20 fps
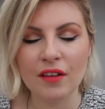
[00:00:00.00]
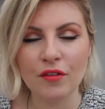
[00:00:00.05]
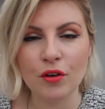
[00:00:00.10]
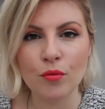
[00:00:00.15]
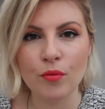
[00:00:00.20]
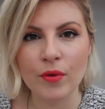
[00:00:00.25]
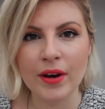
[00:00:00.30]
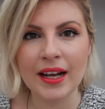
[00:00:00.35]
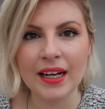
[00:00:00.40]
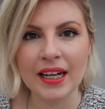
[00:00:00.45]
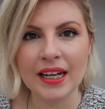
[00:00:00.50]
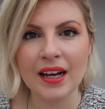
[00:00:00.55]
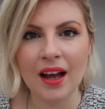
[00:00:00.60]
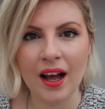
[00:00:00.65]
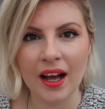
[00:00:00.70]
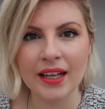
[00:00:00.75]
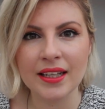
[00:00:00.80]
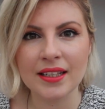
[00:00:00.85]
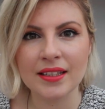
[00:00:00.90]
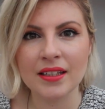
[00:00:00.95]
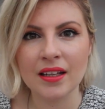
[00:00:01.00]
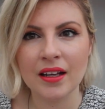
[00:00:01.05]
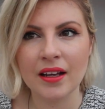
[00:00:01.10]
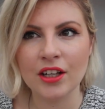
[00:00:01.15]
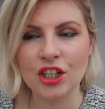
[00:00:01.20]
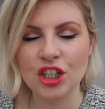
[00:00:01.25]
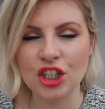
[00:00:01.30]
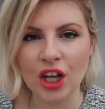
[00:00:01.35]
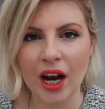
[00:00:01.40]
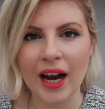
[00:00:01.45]
have a really nice,
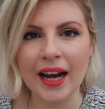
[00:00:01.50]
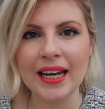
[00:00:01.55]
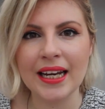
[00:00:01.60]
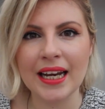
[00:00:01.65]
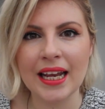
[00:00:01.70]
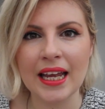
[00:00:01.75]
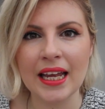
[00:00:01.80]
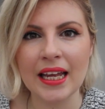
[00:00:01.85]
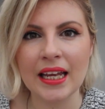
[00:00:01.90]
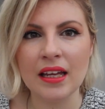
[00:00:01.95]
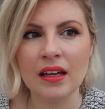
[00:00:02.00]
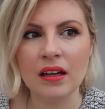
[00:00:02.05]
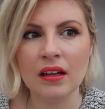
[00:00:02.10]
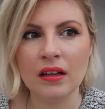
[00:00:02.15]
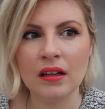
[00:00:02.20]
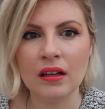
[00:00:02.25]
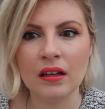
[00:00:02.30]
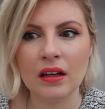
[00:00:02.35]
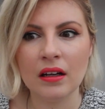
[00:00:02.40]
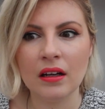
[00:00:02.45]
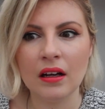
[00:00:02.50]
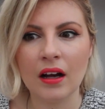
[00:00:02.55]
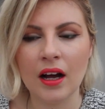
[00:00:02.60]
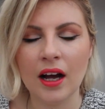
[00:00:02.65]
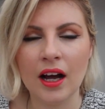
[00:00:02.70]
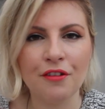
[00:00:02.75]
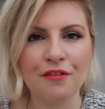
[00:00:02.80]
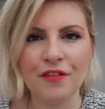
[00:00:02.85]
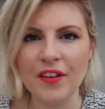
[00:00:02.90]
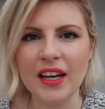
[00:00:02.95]
shiny
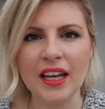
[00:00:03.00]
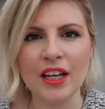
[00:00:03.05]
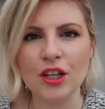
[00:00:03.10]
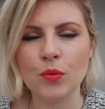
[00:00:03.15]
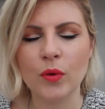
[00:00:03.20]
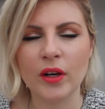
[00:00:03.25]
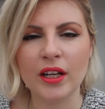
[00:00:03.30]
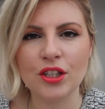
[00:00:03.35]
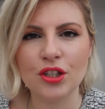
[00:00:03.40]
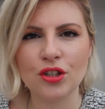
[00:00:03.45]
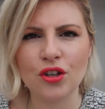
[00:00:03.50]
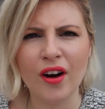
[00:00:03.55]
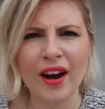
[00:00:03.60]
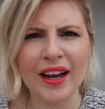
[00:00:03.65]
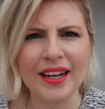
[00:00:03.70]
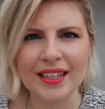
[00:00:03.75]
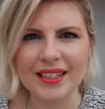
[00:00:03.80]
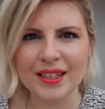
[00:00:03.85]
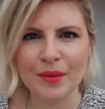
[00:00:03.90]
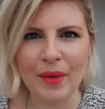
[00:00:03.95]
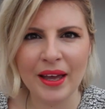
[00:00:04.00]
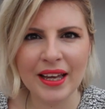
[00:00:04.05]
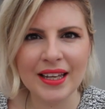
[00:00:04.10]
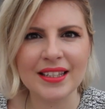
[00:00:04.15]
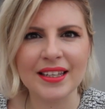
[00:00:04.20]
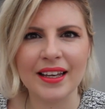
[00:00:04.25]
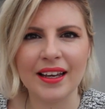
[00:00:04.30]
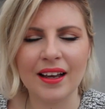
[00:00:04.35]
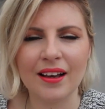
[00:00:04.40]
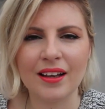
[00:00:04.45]
finish when it's dried. It's
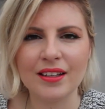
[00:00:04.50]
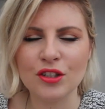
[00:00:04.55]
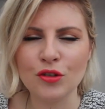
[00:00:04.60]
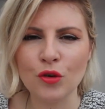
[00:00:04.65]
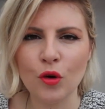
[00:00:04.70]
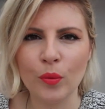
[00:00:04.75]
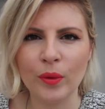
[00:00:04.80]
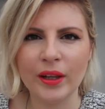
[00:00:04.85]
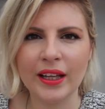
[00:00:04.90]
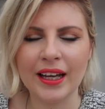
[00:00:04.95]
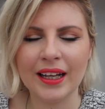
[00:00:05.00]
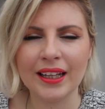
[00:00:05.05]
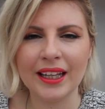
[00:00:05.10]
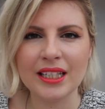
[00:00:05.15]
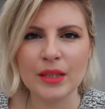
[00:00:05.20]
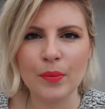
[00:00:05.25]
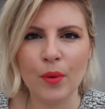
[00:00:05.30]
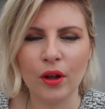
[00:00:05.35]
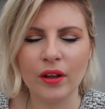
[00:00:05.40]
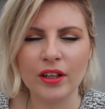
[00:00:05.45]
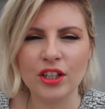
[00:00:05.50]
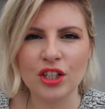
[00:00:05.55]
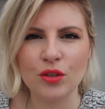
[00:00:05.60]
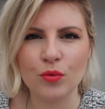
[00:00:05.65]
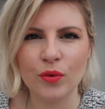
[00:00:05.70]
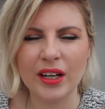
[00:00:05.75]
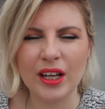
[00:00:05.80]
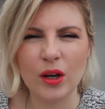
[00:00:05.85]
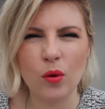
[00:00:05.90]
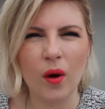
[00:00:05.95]
amazing, because normally a glitter polish
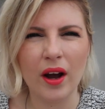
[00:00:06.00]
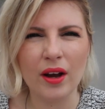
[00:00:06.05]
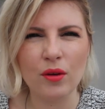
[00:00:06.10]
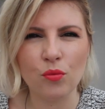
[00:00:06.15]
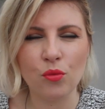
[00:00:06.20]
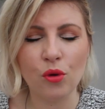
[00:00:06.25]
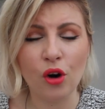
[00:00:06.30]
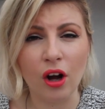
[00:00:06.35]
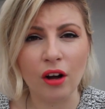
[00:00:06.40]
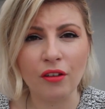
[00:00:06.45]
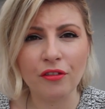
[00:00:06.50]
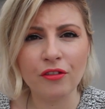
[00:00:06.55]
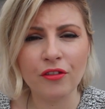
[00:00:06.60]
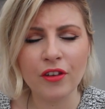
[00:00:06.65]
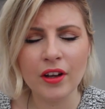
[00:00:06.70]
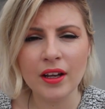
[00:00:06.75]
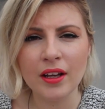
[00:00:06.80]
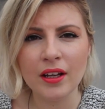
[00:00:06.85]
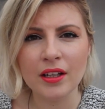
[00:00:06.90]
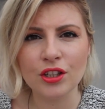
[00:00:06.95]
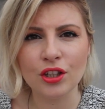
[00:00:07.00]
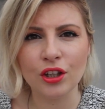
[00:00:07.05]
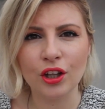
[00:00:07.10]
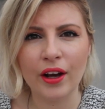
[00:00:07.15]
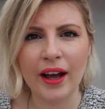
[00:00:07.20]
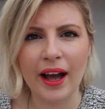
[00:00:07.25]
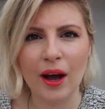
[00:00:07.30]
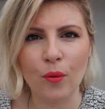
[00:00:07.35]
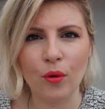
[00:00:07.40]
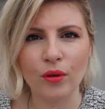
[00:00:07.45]
is really quite rough to
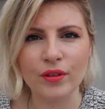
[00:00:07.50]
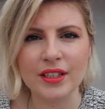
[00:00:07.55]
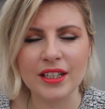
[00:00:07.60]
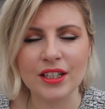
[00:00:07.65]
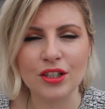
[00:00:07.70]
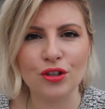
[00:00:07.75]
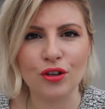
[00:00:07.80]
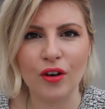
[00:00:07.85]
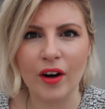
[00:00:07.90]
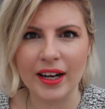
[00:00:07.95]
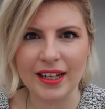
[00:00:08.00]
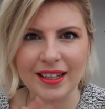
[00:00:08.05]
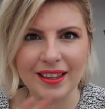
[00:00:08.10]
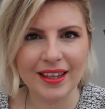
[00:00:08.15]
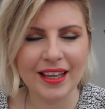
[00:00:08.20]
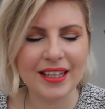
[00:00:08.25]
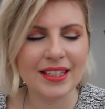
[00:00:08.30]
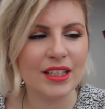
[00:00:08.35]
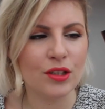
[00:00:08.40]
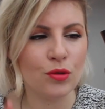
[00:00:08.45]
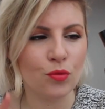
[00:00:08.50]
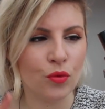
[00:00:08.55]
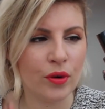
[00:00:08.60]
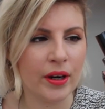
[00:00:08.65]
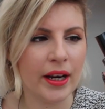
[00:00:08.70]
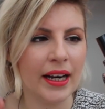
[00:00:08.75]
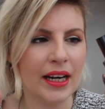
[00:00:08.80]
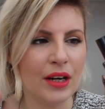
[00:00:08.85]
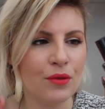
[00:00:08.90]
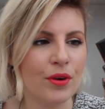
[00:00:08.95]
look at once it's dried, and this is
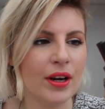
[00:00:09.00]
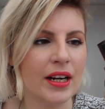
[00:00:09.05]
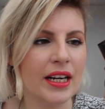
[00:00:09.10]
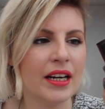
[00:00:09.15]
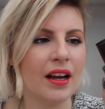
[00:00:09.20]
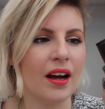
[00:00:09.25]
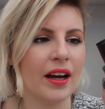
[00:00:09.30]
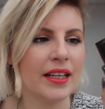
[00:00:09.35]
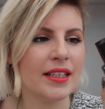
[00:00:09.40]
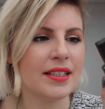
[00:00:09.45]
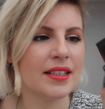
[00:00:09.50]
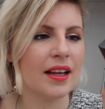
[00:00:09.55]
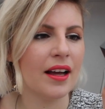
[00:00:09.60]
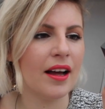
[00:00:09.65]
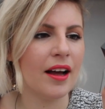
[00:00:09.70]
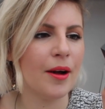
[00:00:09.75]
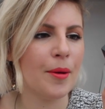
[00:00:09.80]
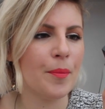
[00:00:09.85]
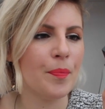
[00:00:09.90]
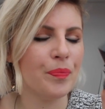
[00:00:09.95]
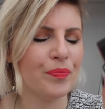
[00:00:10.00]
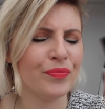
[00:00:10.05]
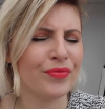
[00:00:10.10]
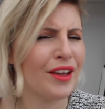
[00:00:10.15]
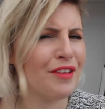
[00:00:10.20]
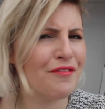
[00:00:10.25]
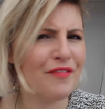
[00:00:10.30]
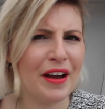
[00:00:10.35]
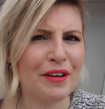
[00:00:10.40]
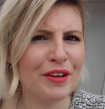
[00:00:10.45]
really, really nice. And
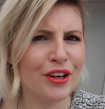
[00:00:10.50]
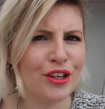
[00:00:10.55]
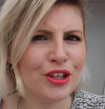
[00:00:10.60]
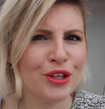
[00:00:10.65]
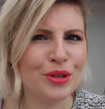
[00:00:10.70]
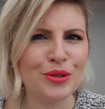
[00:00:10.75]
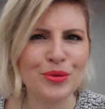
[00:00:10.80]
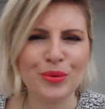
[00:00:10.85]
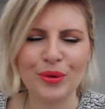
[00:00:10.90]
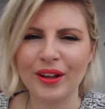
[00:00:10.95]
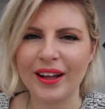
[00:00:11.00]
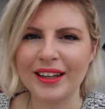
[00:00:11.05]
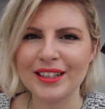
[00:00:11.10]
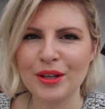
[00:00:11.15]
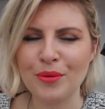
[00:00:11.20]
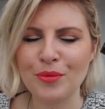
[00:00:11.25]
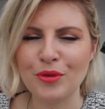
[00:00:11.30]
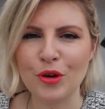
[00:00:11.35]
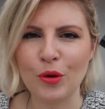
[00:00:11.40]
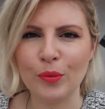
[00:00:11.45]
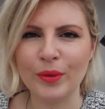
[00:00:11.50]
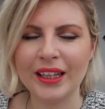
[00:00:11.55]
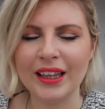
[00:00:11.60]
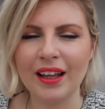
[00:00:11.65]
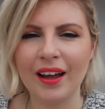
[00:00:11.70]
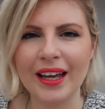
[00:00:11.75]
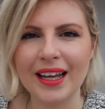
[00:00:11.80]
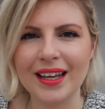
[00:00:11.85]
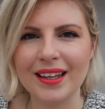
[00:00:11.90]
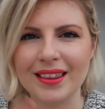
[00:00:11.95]
very unusual. I don't normally
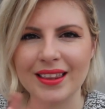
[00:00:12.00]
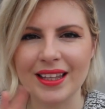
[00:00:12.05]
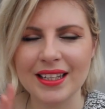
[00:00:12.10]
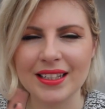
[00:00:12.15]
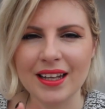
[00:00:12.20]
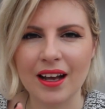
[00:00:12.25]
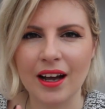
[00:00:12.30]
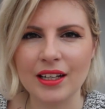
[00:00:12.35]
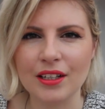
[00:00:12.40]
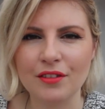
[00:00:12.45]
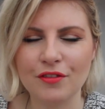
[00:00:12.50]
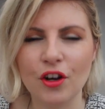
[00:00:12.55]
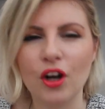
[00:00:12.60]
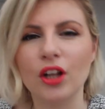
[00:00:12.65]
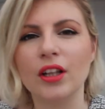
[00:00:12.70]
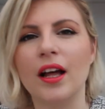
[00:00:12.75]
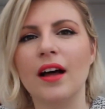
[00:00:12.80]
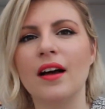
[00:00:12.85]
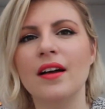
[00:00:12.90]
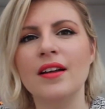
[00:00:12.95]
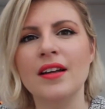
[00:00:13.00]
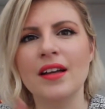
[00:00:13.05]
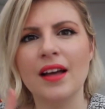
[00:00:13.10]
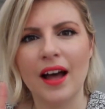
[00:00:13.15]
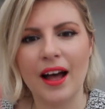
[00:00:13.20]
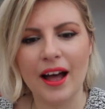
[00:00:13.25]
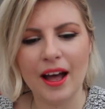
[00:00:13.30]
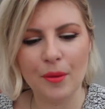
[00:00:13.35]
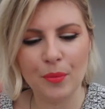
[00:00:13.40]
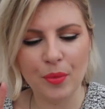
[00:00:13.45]
like this kind of colour,
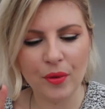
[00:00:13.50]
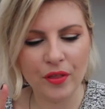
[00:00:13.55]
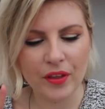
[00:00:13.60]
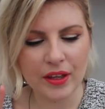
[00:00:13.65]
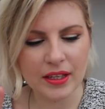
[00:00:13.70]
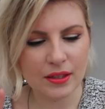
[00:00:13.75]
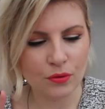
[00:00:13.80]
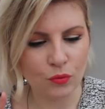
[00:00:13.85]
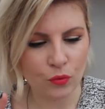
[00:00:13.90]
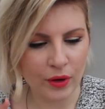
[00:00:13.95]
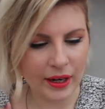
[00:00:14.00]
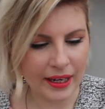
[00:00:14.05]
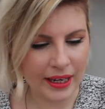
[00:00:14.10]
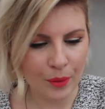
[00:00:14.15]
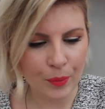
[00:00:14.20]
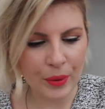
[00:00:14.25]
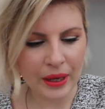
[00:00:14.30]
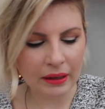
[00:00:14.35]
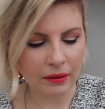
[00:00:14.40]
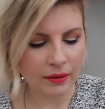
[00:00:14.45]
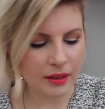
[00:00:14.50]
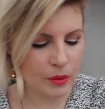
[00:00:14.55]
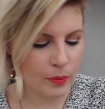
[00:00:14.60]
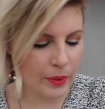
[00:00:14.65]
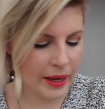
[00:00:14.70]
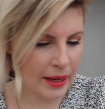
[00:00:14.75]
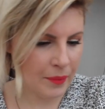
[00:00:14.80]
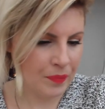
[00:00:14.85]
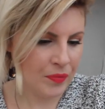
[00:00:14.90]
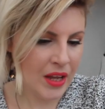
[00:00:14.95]
but this really appealed to
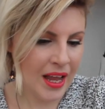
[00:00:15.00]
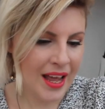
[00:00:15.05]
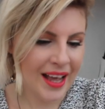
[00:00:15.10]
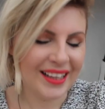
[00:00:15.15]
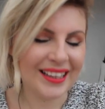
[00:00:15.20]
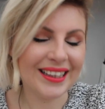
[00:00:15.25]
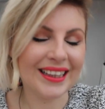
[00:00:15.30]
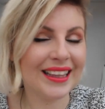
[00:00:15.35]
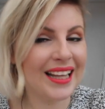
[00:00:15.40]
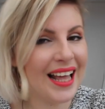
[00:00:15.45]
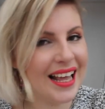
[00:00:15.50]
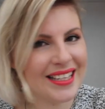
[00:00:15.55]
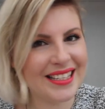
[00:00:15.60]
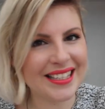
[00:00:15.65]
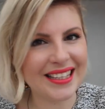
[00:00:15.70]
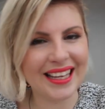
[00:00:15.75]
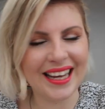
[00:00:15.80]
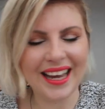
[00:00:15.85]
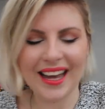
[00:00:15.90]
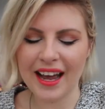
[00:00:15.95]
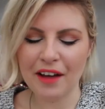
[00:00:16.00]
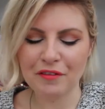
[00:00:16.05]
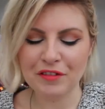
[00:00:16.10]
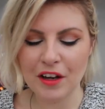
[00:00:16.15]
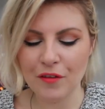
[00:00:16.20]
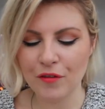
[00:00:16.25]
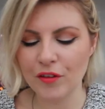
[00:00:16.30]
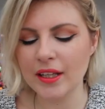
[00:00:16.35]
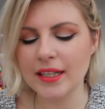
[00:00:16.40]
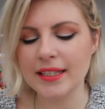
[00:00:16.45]
me. Lastly, I have
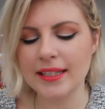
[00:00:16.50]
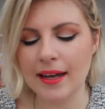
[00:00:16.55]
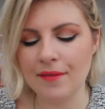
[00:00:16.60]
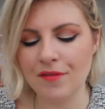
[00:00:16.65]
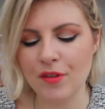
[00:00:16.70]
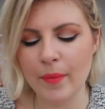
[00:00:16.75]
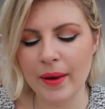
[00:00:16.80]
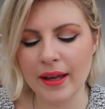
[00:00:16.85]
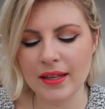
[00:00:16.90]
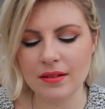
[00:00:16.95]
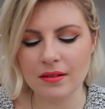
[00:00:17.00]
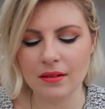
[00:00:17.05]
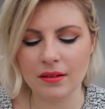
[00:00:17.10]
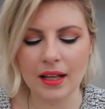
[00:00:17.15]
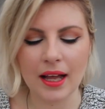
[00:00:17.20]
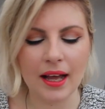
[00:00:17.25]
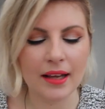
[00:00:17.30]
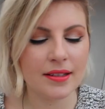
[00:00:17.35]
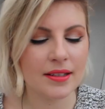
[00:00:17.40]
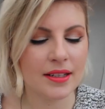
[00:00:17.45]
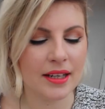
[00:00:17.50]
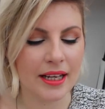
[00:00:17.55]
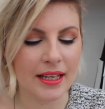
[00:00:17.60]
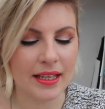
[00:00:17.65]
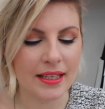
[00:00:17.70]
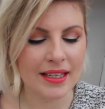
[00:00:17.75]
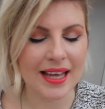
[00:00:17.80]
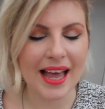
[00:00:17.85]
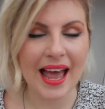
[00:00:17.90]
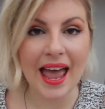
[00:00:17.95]
definitely saved the best till last,
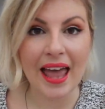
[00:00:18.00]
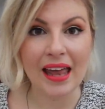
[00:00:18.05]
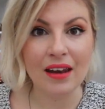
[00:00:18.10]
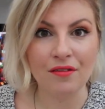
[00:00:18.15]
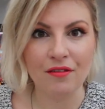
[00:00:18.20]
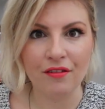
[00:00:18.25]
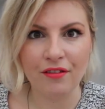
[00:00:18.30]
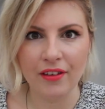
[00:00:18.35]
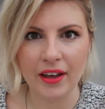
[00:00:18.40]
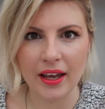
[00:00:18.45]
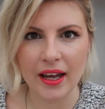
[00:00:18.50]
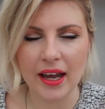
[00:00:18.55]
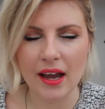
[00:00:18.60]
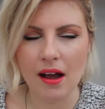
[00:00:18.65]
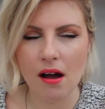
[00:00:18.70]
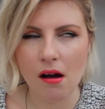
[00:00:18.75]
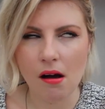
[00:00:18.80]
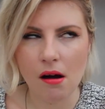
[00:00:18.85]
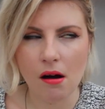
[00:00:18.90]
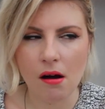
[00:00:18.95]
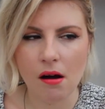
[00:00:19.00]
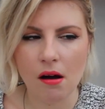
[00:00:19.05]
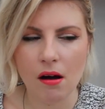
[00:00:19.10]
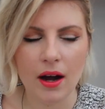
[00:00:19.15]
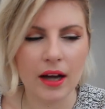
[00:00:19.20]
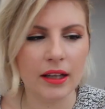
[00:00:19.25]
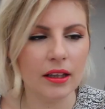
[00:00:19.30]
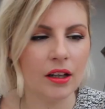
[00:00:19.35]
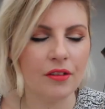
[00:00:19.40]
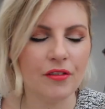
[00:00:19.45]
is Envy. Oh,
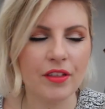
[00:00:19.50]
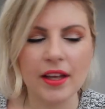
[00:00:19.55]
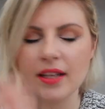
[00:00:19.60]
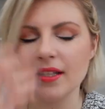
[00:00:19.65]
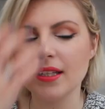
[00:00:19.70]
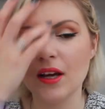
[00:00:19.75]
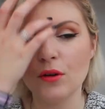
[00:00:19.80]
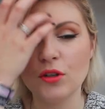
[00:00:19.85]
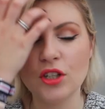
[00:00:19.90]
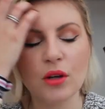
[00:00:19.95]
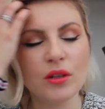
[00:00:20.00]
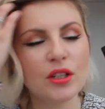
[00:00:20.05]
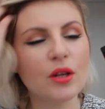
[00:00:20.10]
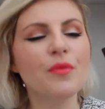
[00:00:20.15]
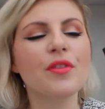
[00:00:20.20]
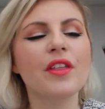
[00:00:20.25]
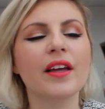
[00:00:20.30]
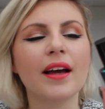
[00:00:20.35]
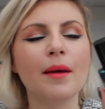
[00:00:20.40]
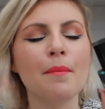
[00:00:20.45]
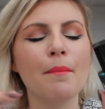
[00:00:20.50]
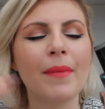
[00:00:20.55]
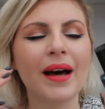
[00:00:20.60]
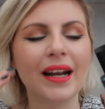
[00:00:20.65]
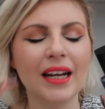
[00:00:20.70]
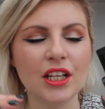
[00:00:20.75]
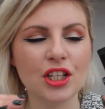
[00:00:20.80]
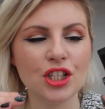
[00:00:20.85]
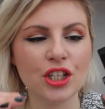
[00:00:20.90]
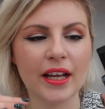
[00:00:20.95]
I love this. I don't think I
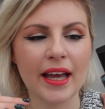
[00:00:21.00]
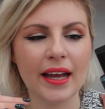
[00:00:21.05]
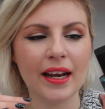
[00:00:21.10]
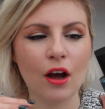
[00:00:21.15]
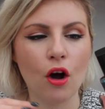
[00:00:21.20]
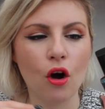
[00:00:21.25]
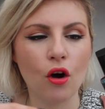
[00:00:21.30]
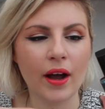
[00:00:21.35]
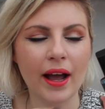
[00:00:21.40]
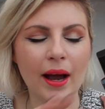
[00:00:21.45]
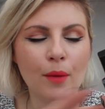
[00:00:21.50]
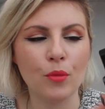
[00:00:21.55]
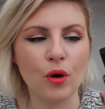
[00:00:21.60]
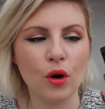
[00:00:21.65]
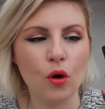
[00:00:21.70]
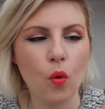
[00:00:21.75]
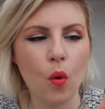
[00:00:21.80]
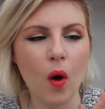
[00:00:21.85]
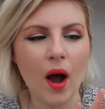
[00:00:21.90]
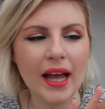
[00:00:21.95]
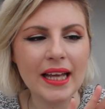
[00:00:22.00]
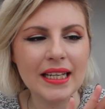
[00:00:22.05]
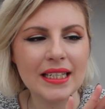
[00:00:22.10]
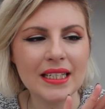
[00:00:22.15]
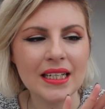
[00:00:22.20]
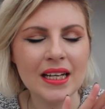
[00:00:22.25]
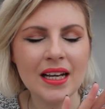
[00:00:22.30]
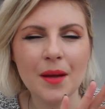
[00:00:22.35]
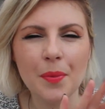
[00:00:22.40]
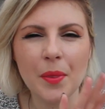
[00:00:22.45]
managed to get it on camera
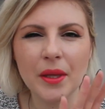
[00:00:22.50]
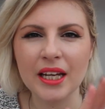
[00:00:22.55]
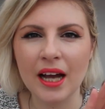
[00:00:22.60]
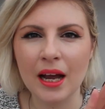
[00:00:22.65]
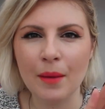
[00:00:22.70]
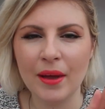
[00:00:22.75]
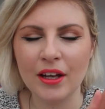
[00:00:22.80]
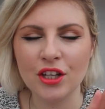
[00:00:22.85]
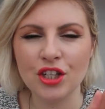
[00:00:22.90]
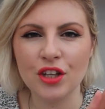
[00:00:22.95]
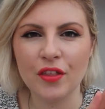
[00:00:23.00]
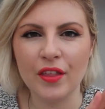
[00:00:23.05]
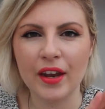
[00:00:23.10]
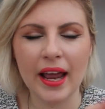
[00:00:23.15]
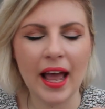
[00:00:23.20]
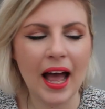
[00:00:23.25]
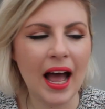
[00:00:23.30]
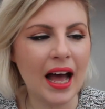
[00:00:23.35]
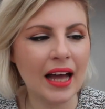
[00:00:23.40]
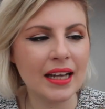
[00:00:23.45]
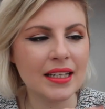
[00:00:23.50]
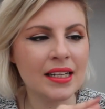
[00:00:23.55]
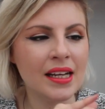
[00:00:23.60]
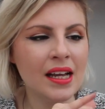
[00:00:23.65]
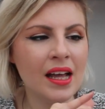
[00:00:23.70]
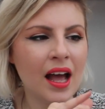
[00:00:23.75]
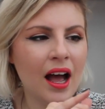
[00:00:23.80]
quite the dimension that it had.